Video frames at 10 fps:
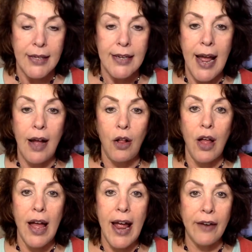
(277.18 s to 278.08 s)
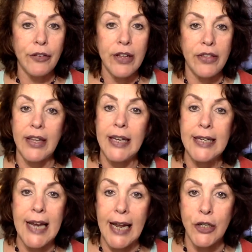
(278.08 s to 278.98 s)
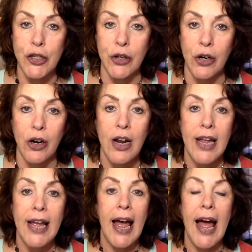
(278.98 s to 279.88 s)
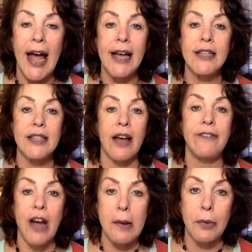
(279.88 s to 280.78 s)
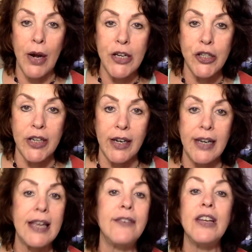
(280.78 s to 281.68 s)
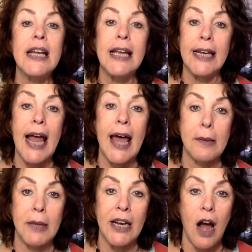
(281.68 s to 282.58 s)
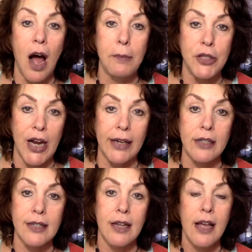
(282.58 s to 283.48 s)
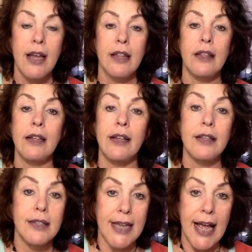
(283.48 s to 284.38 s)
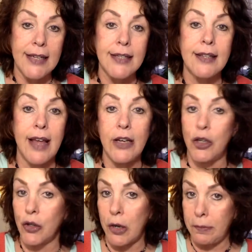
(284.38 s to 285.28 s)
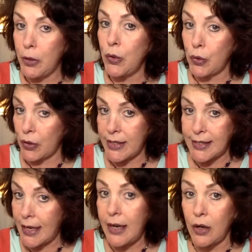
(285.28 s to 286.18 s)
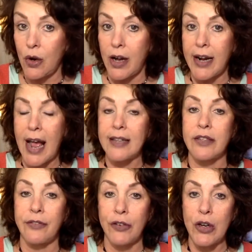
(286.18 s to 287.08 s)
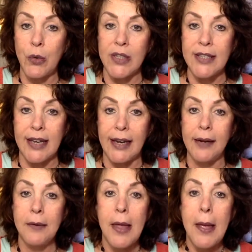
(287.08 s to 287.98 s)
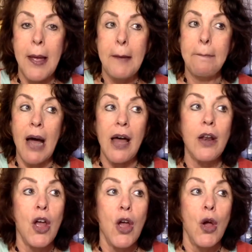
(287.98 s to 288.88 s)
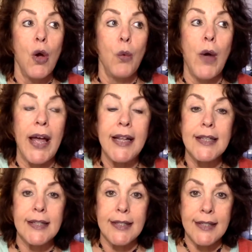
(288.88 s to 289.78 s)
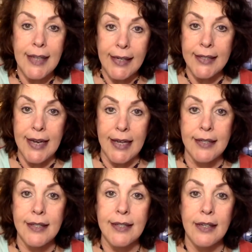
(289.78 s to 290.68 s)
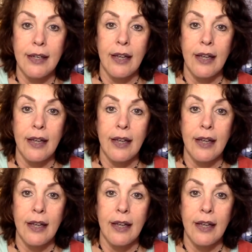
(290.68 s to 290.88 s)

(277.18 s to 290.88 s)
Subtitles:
Now, everything in nature has a vibration, even inanimate objects. The desk that your computer is sitting on has a frequency. But when sickness